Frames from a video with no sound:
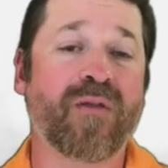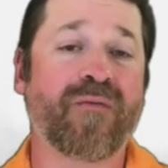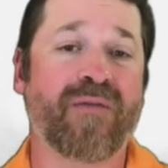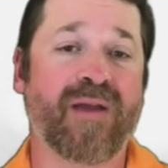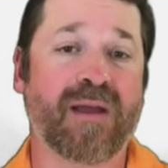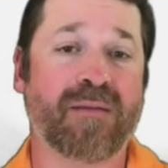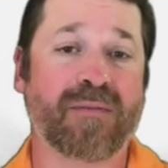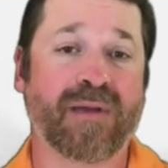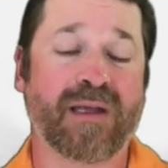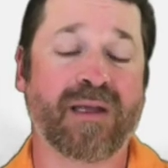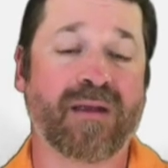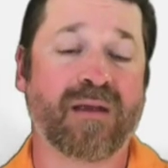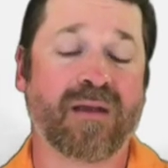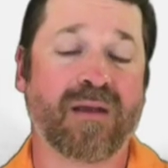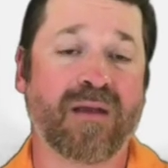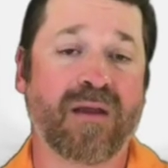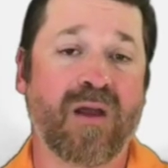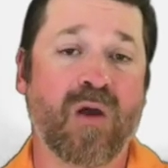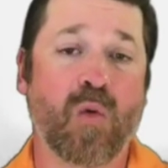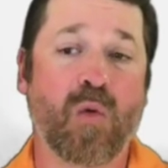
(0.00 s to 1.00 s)
with family.
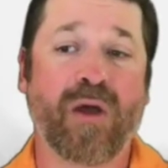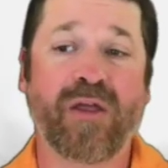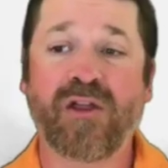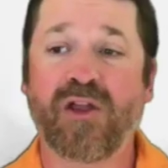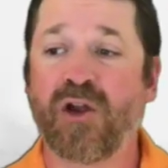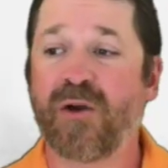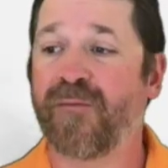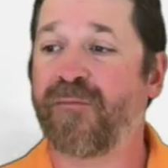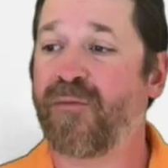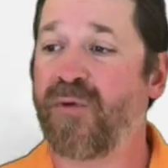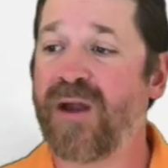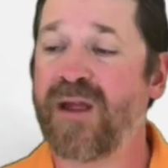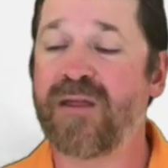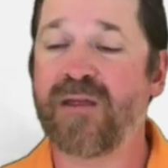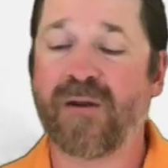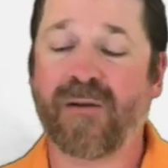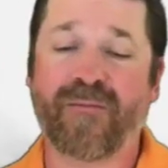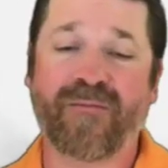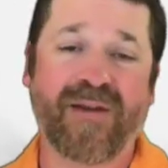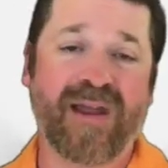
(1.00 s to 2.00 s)
Whether your
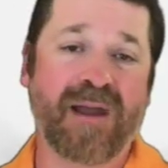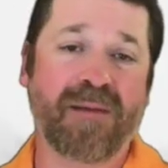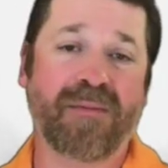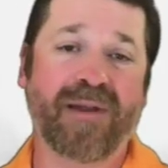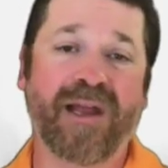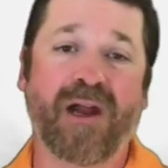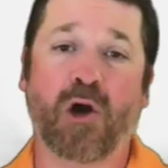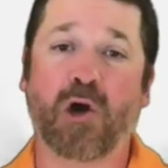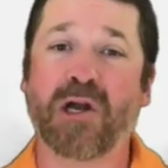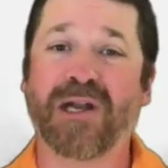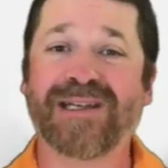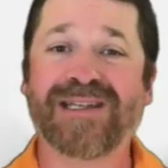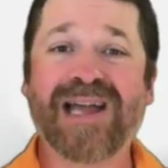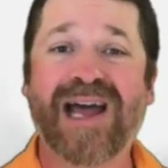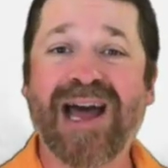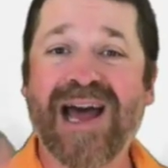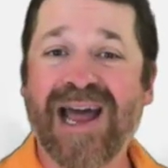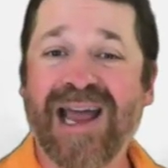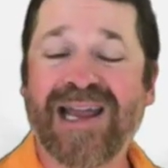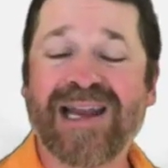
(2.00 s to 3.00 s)
friends or family are in
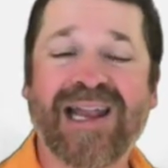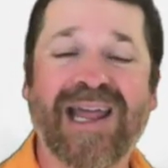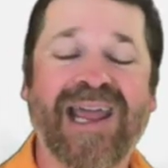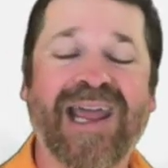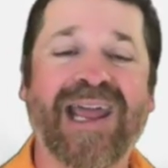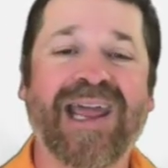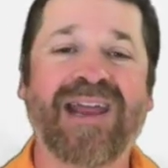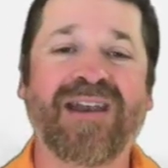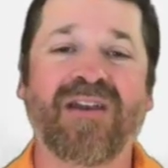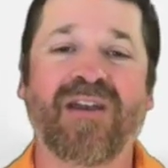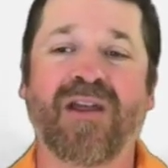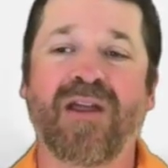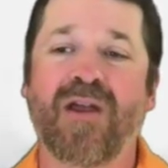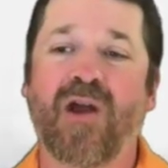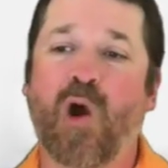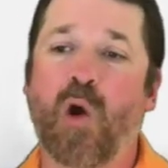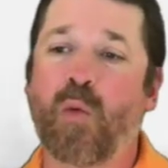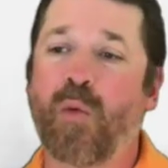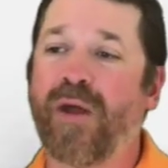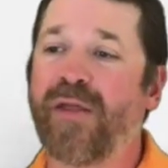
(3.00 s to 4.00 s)
Thailand,
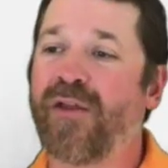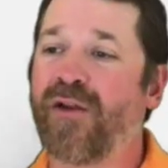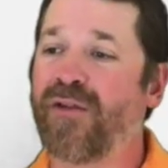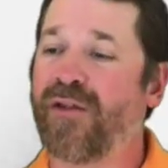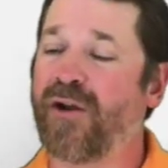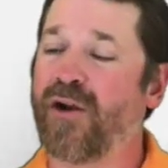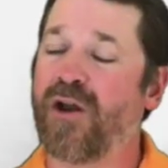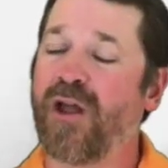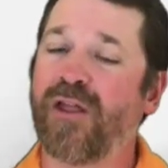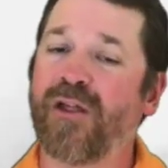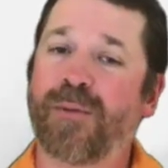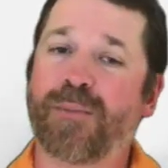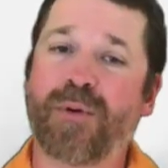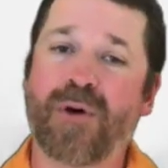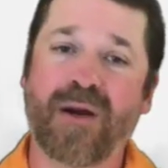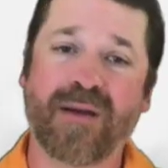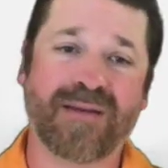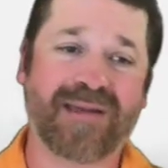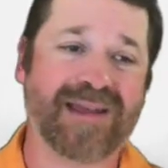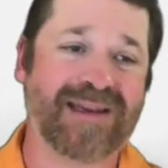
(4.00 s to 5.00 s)
or whether they're in other
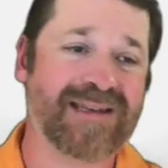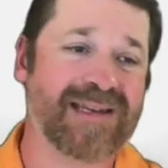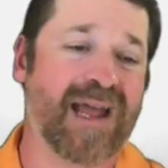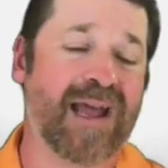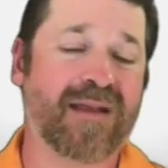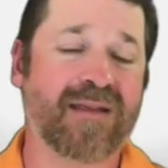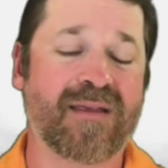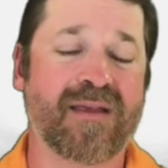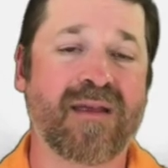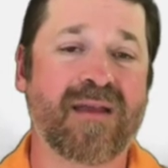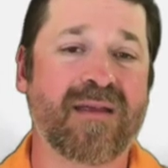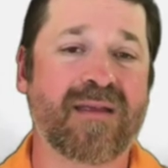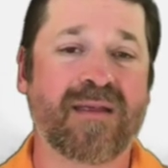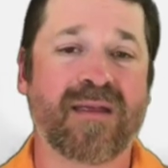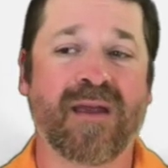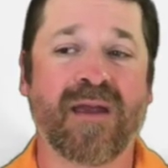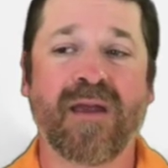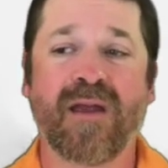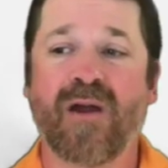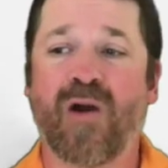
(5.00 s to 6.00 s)
parts of Texas,